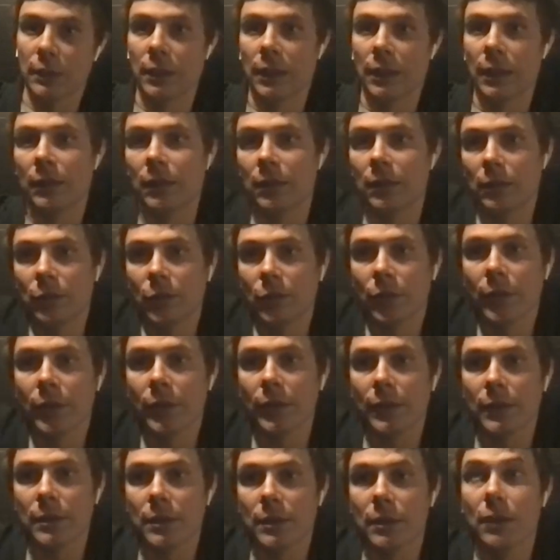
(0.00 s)
And the thing
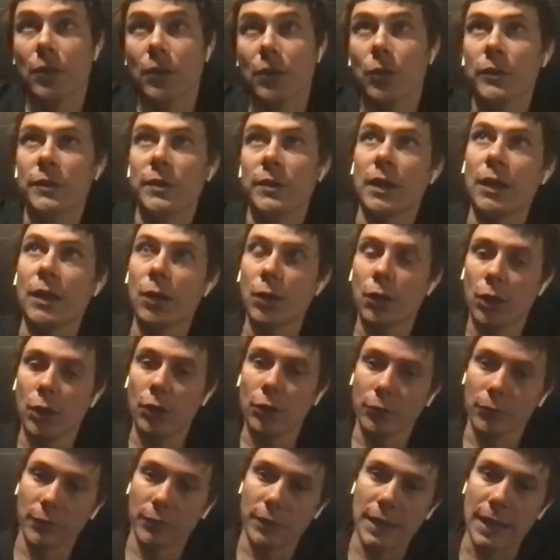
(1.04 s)
is, there are a lot
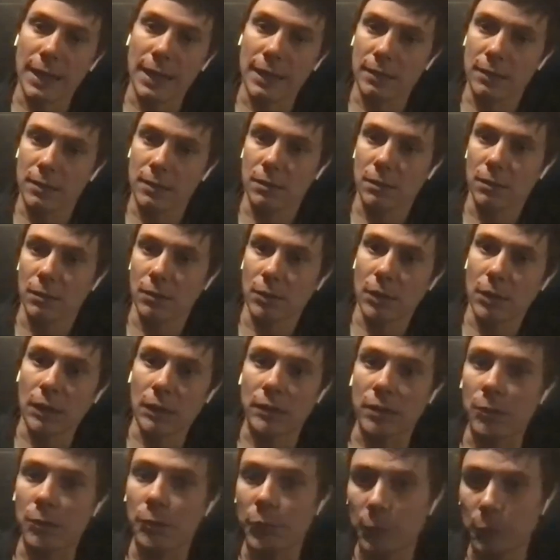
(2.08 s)
of guides. Like
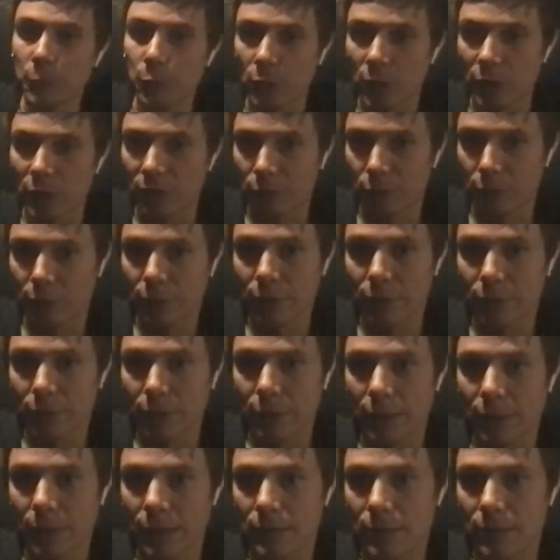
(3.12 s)
some people have written
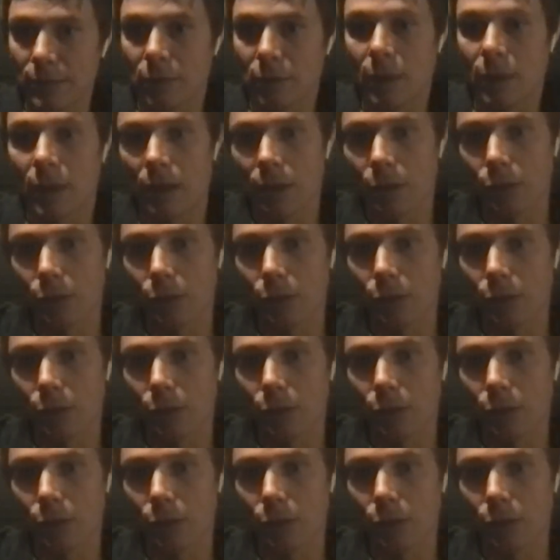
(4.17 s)
guides on how